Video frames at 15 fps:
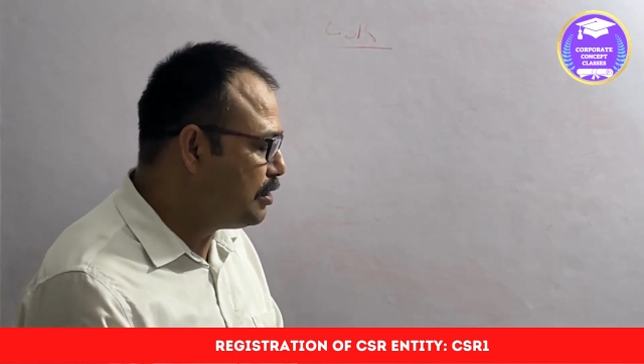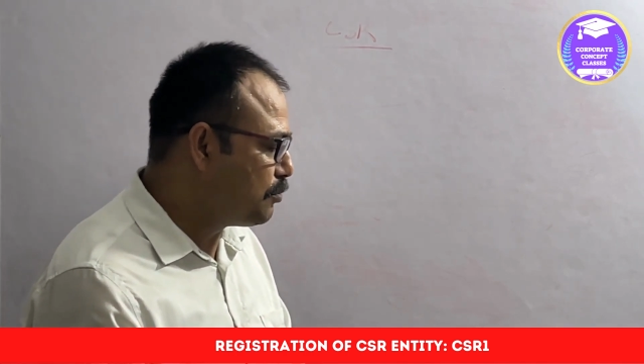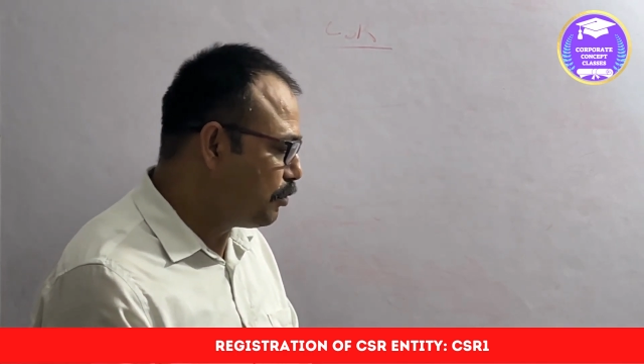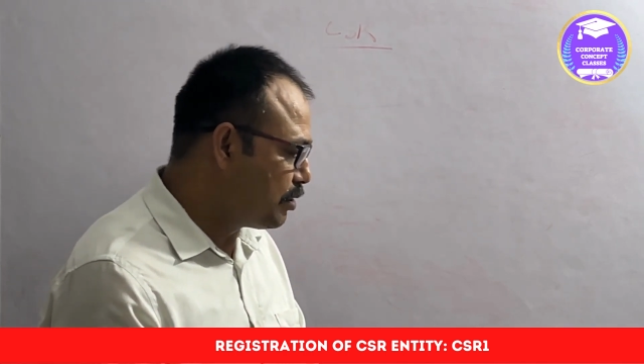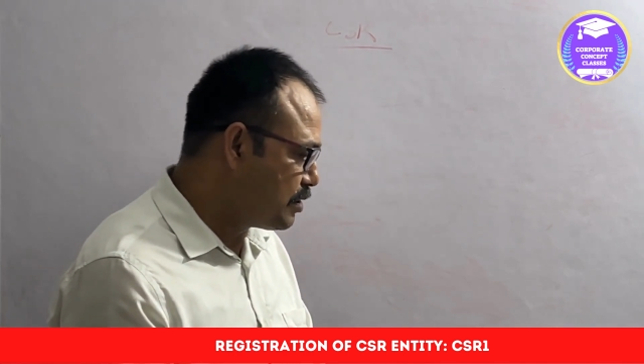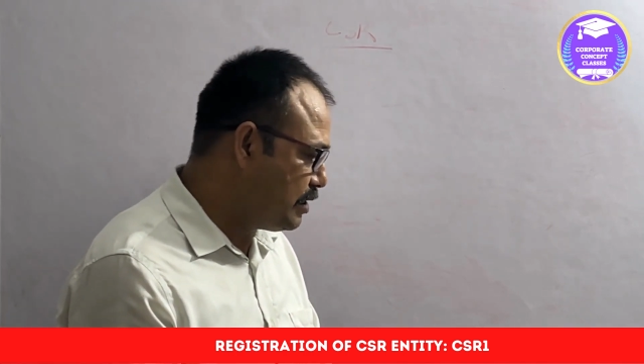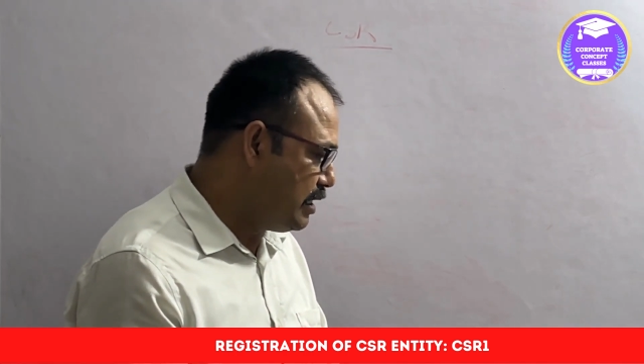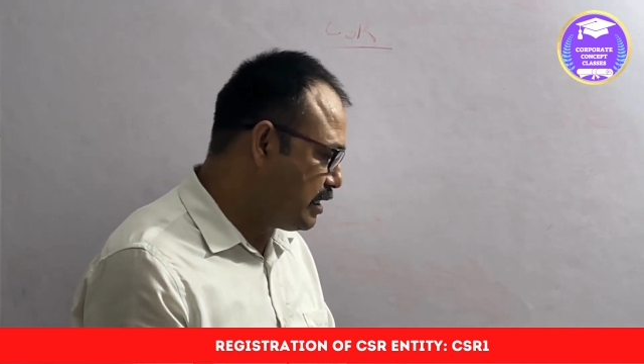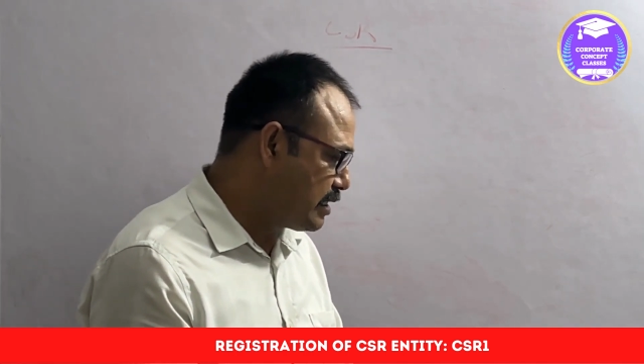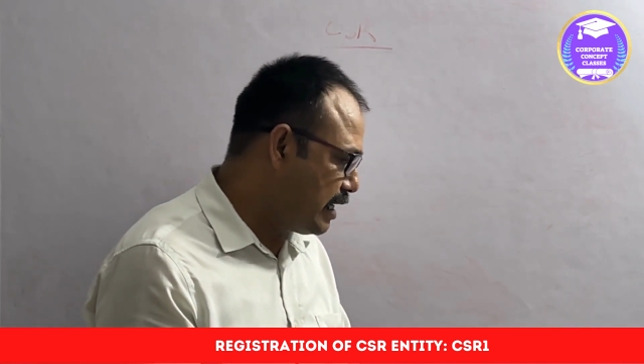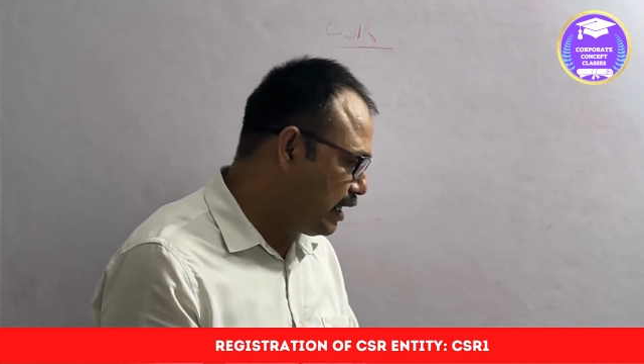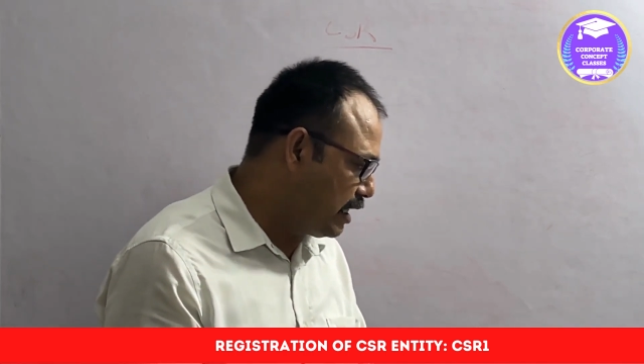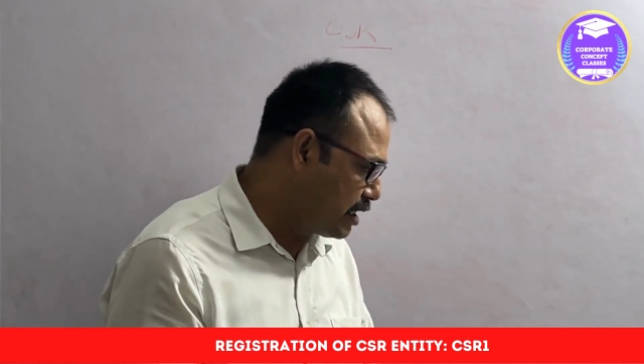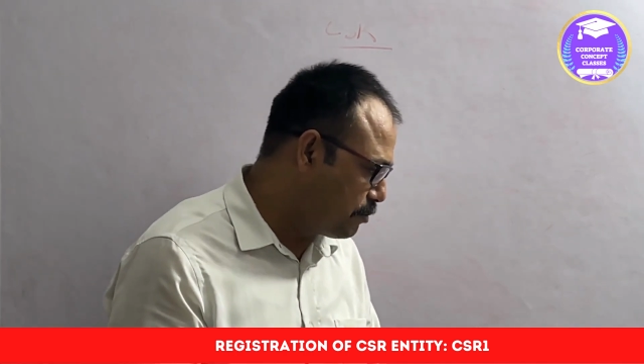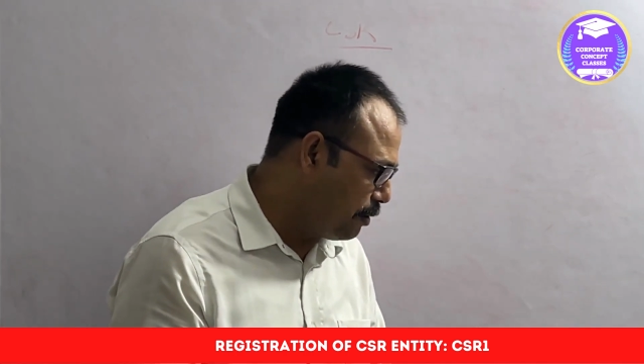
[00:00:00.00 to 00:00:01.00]
for
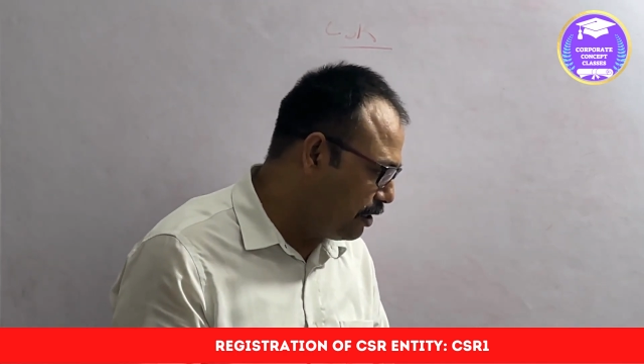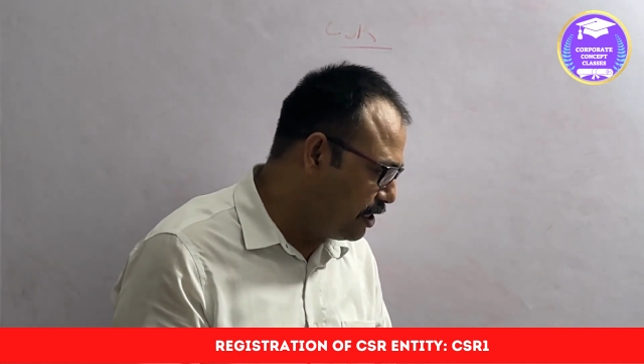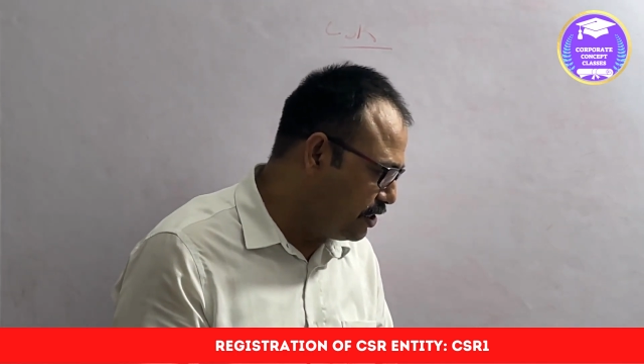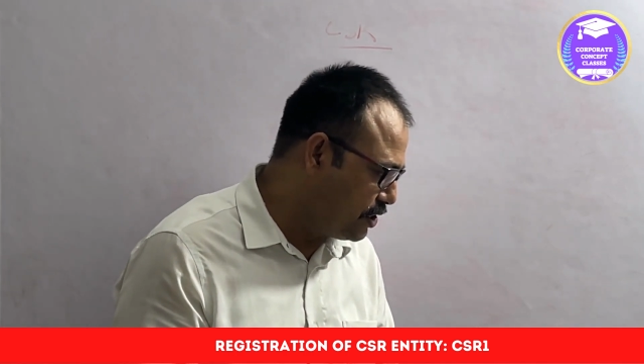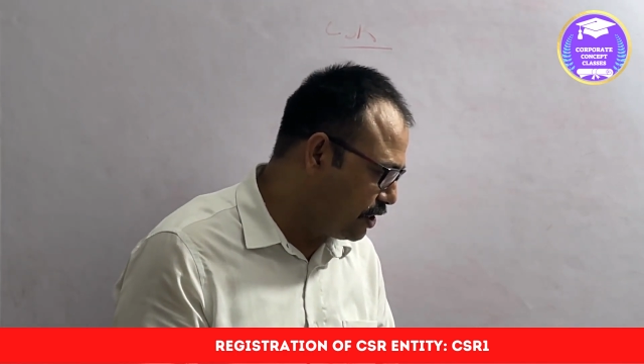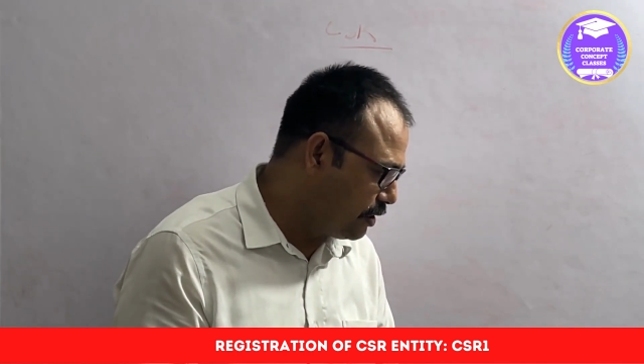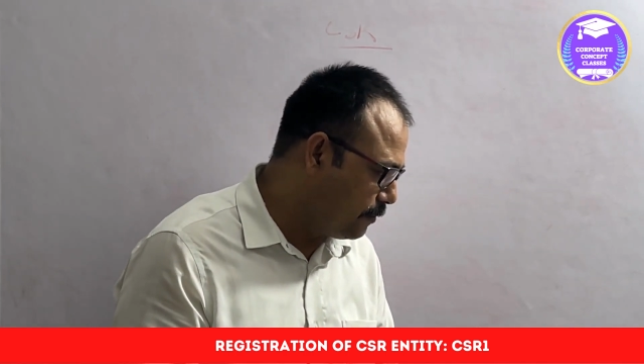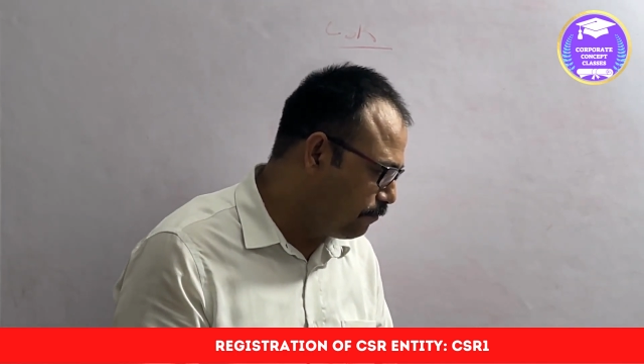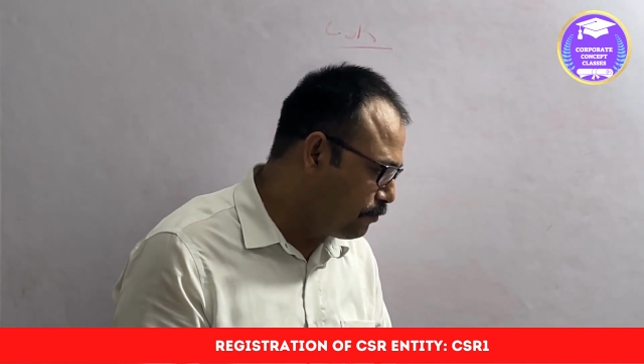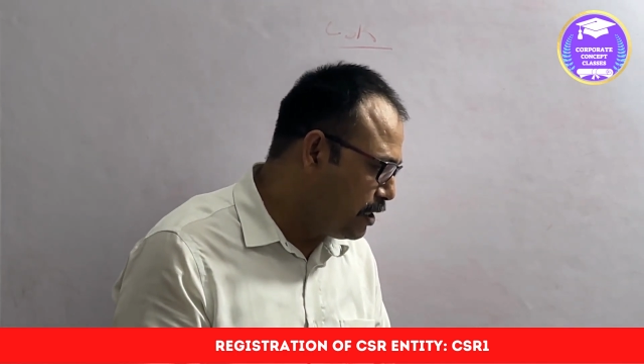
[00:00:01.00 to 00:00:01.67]
CSR expenditure.